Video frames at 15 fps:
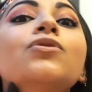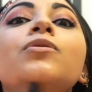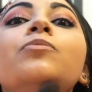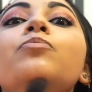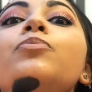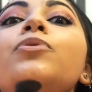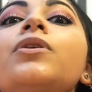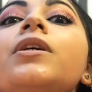
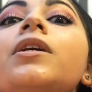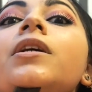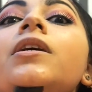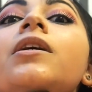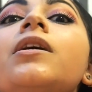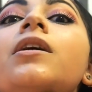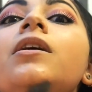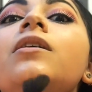I'm putting it
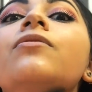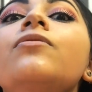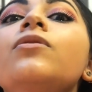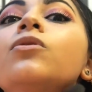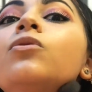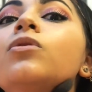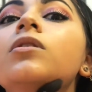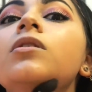here if
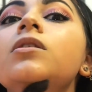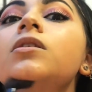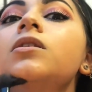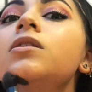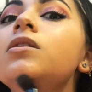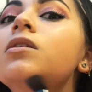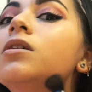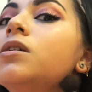you can
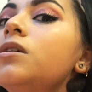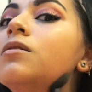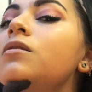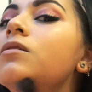see.